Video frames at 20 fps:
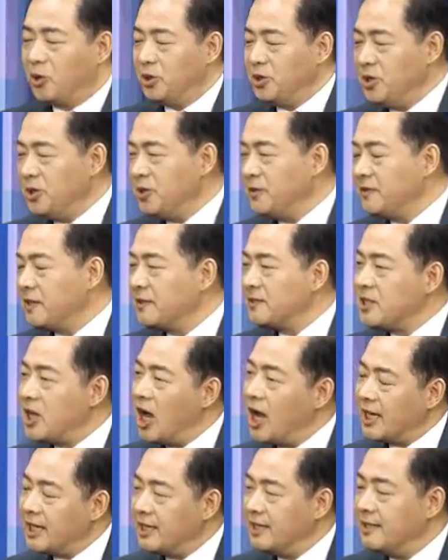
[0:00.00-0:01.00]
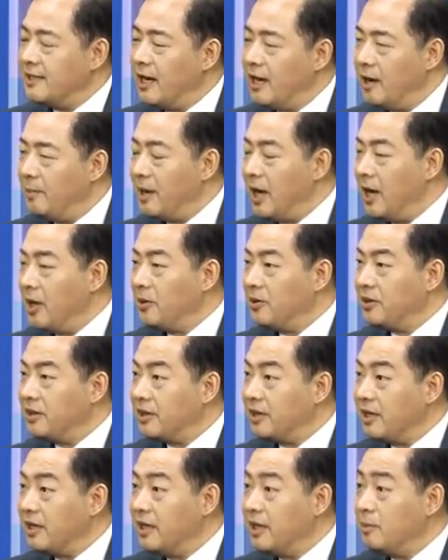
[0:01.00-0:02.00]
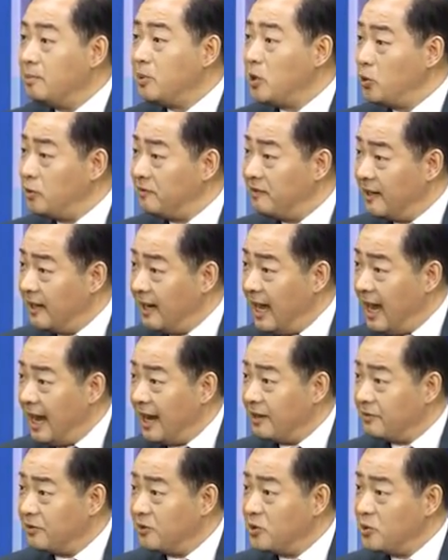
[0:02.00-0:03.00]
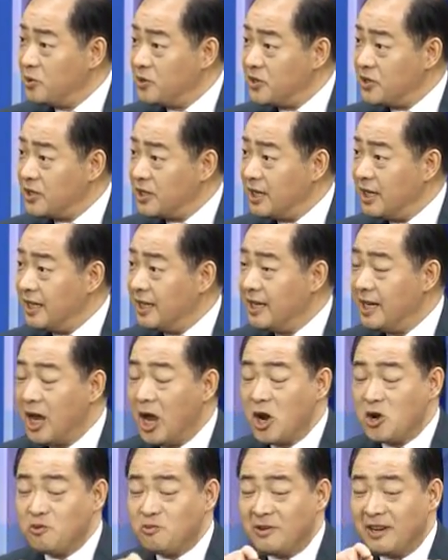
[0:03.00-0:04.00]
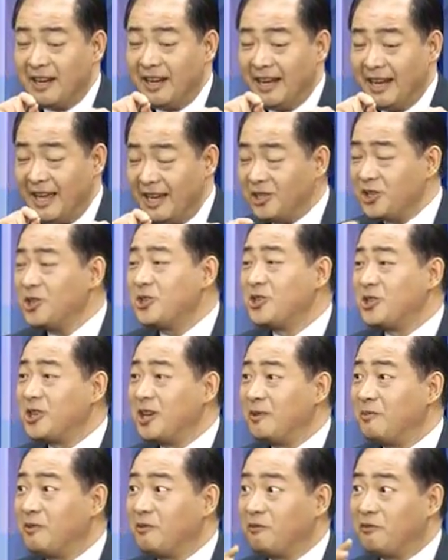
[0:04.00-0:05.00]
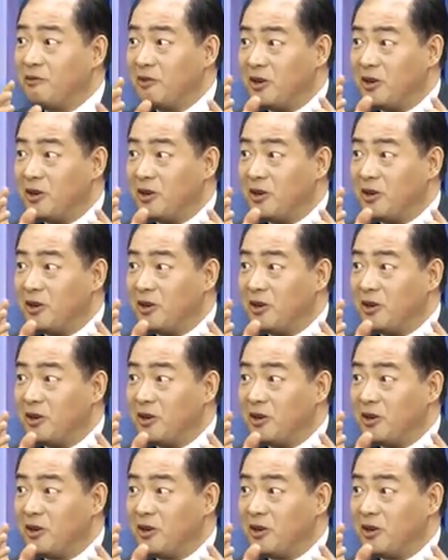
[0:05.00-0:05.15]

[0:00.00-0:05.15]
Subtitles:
our community are talking about the beautiful life. You see, relationship are